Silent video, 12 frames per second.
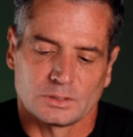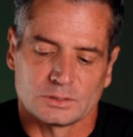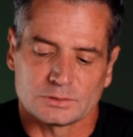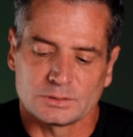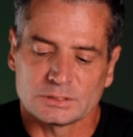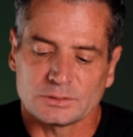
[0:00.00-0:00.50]

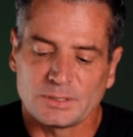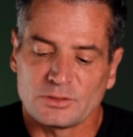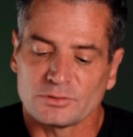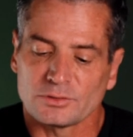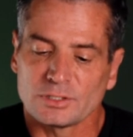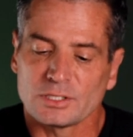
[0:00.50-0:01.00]
So this will be
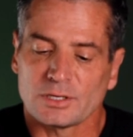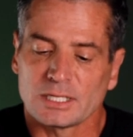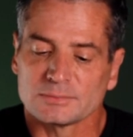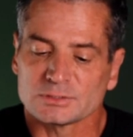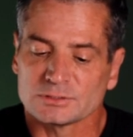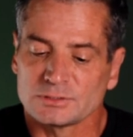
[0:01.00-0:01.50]
30
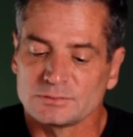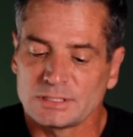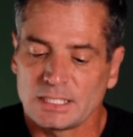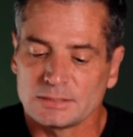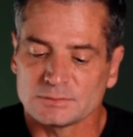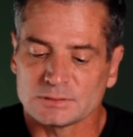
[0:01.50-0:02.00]
grams or 2
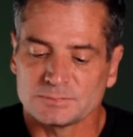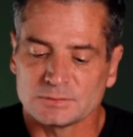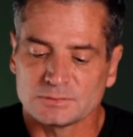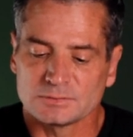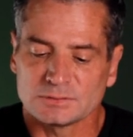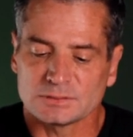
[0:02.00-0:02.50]

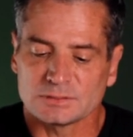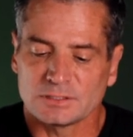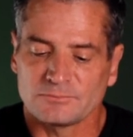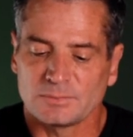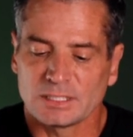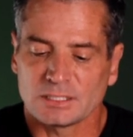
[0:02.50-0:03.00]
tablespoons
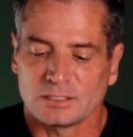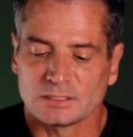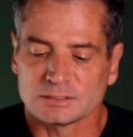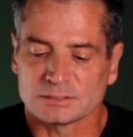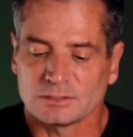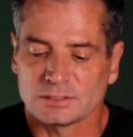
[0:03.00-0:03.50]
of
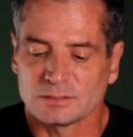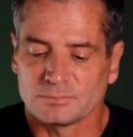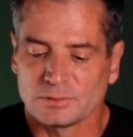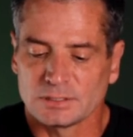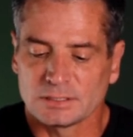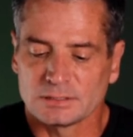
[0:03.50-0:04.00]
miconazole that I'm
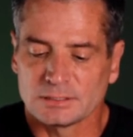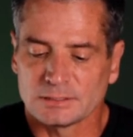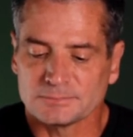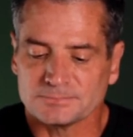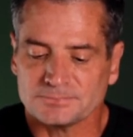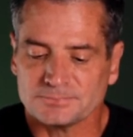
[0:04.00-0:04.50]
putting in there.